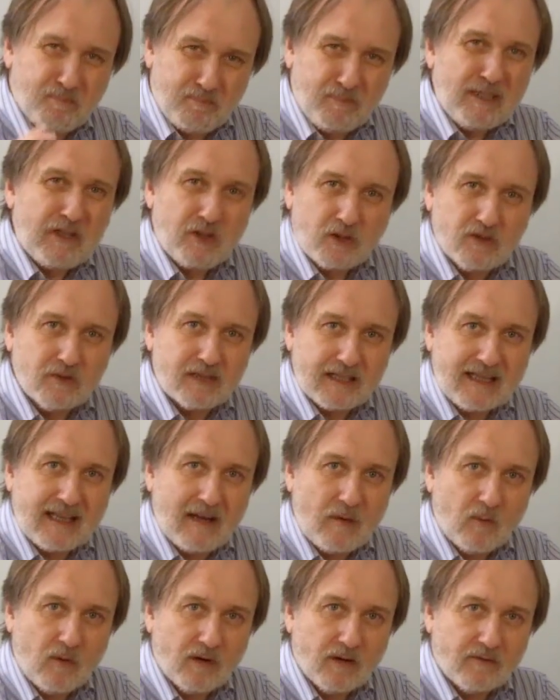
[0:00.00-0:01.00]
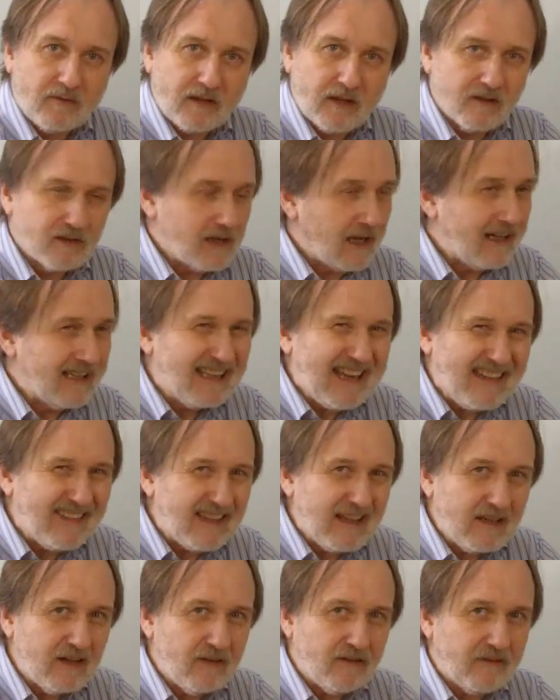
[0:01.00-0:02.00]
Be sure to get one of those. Again,
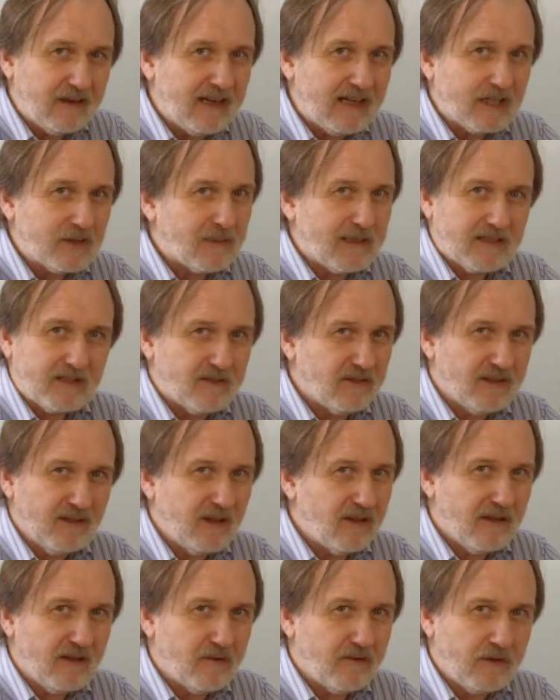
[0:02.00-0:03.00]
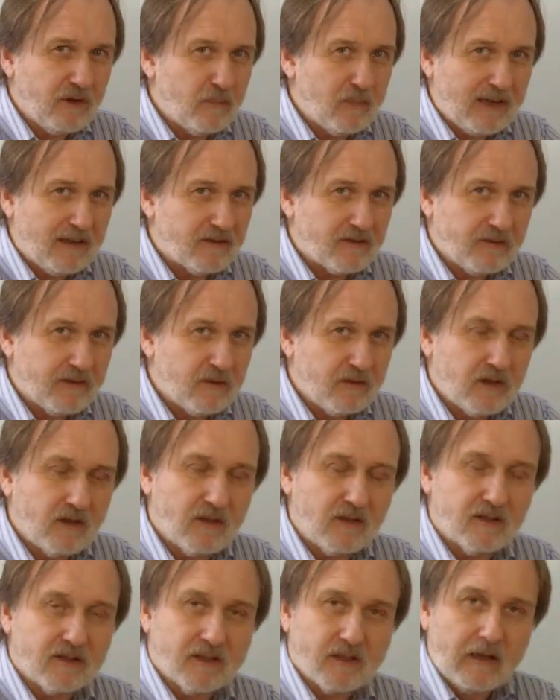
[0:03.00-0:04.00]
they're not very expensive, only a few pounds, few
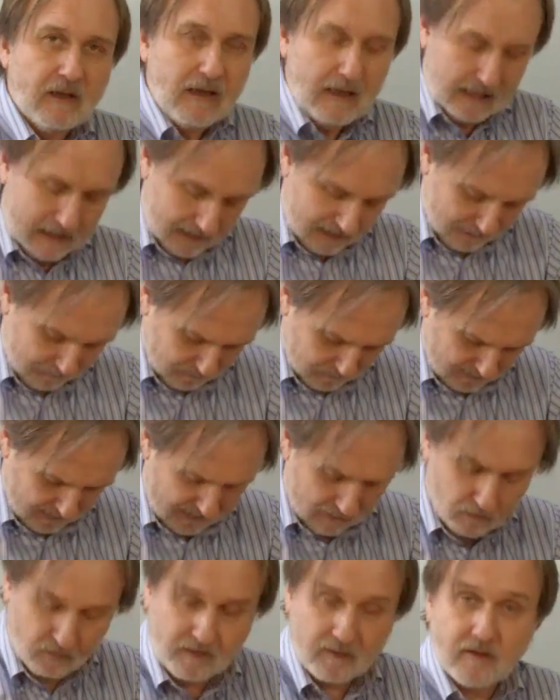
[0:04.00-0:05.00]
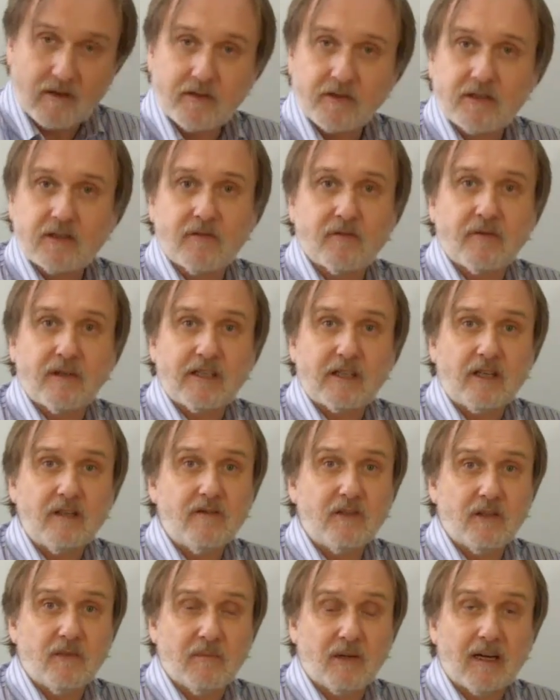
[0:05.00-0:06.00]
dollars. Um, get one of those to fit
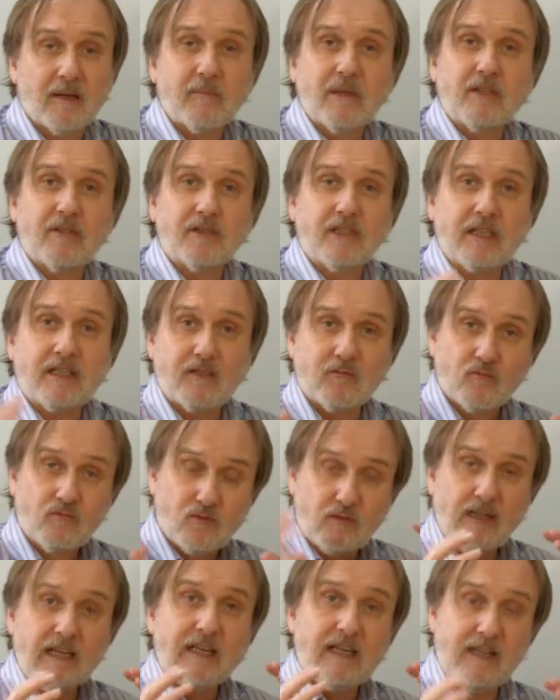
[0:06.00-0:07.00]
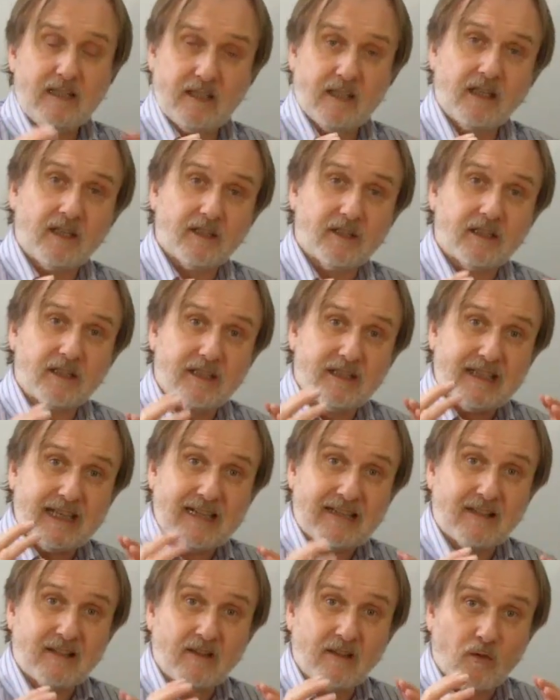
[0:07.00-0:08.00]
over your mic, because it really does
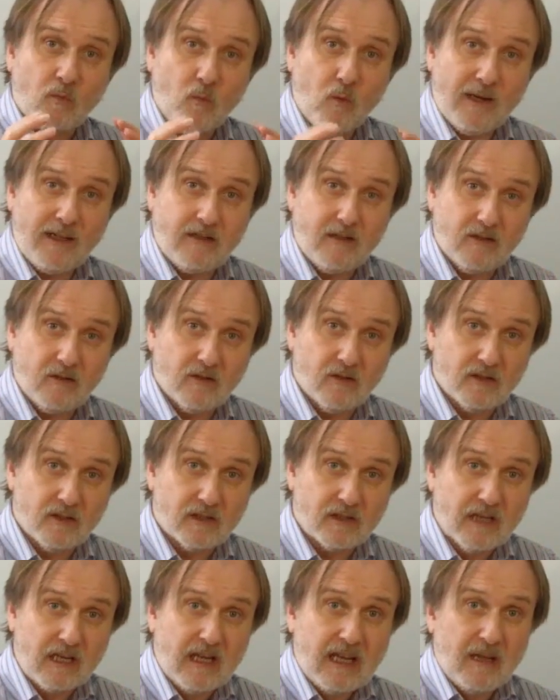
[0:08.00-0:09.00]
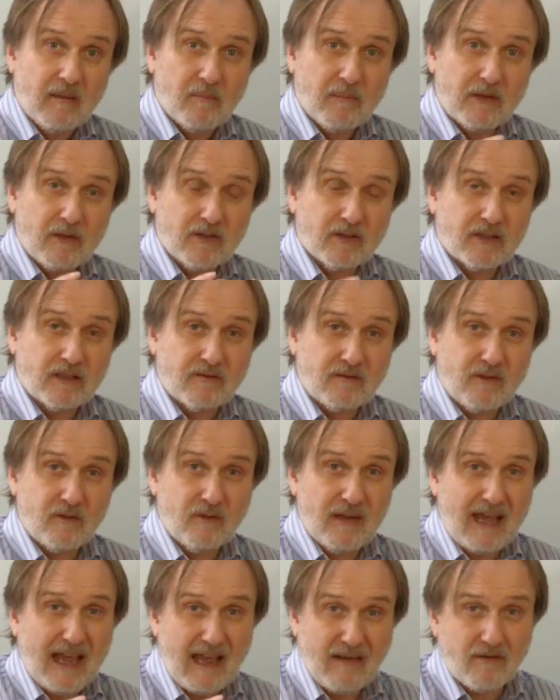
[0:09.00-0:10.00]
deaden the wind noise. Because if
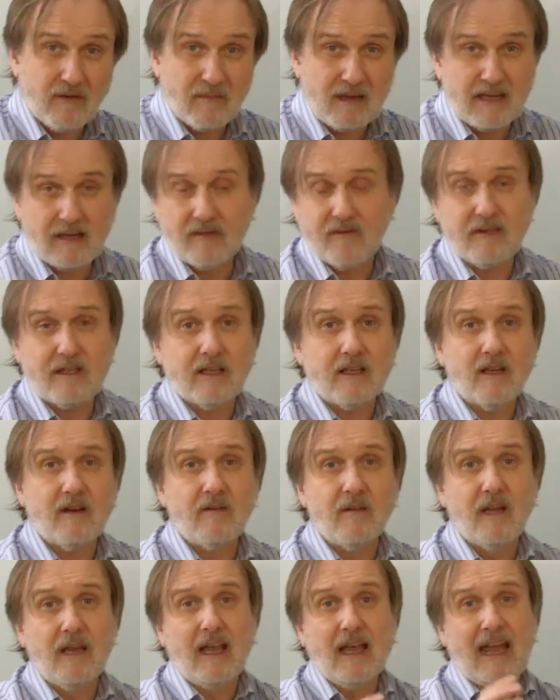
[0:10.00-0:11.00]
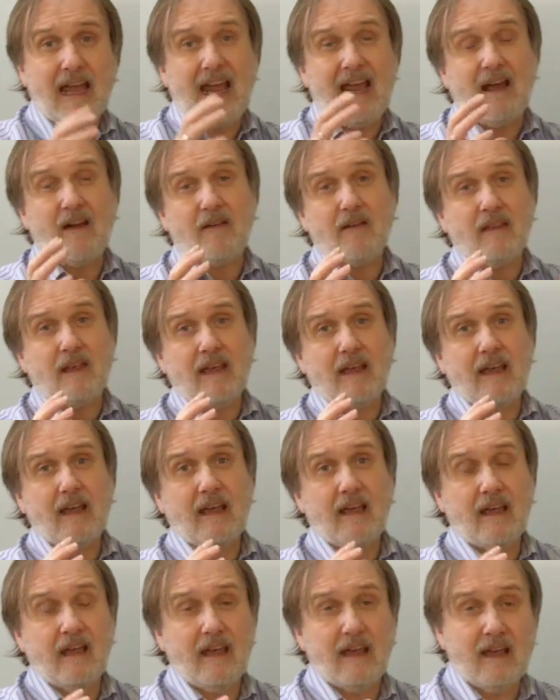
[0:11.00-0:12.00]
you ever make a video out
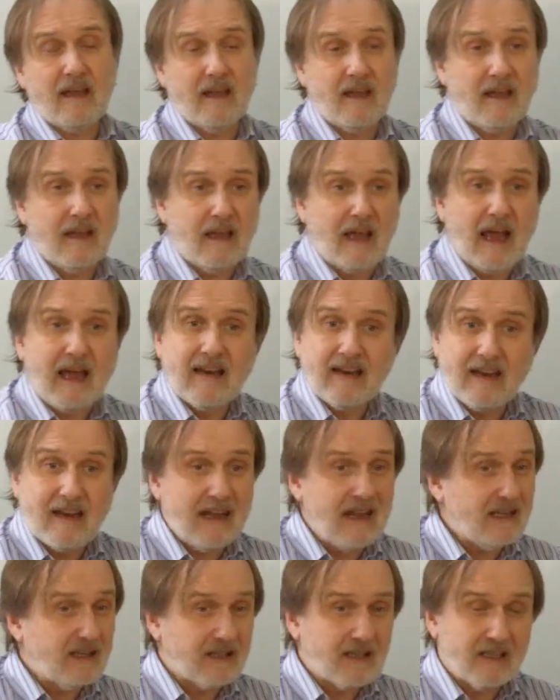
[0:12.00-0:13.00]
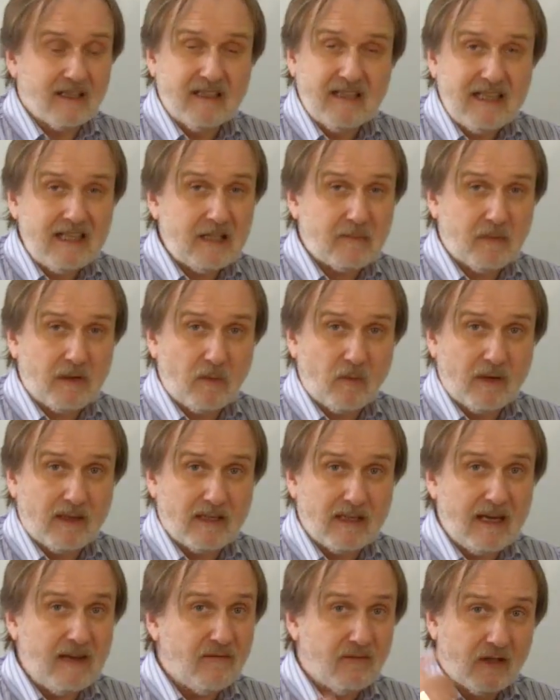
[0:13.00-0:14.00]
there uh, and it is the least bit
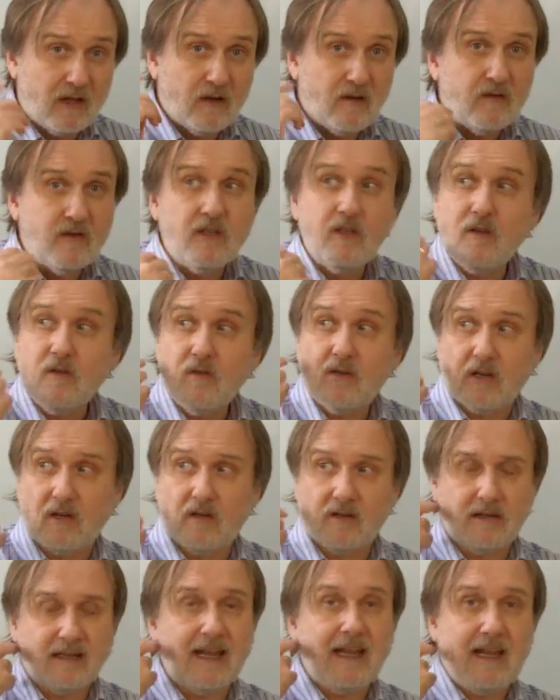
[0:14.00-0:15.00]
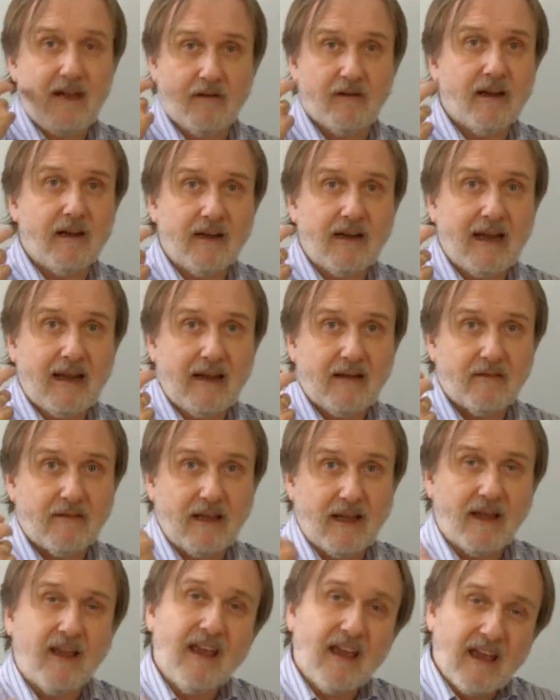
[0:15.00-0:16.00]
windy, even though you can't hear it out
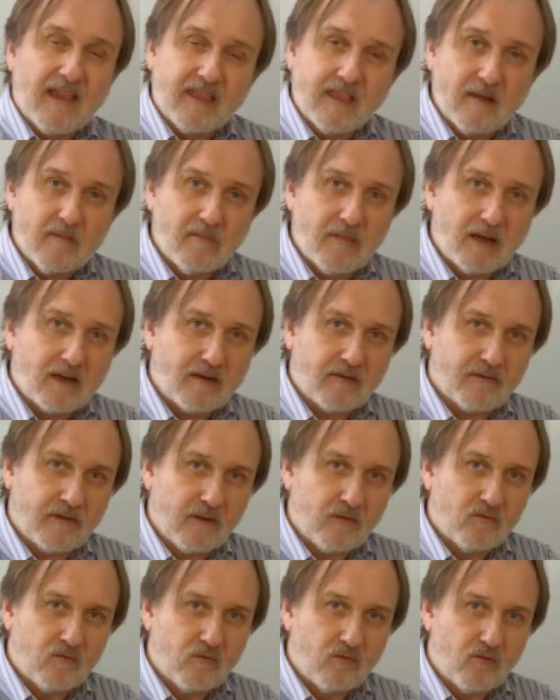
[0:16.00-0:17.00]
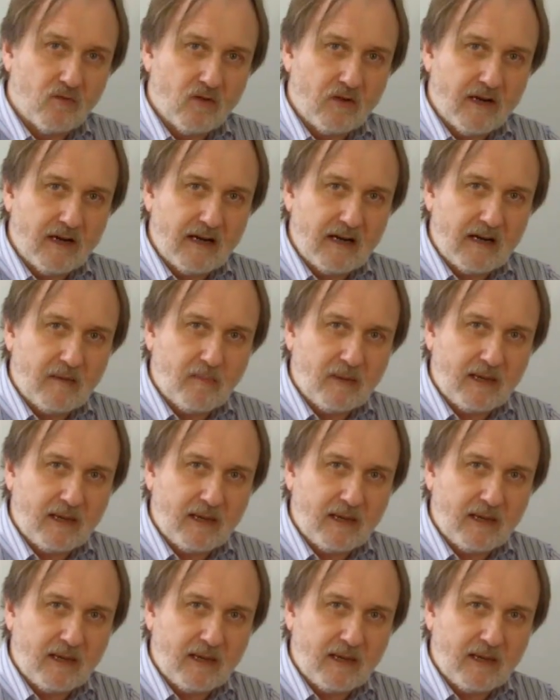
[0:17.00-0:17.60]
there, the microphone really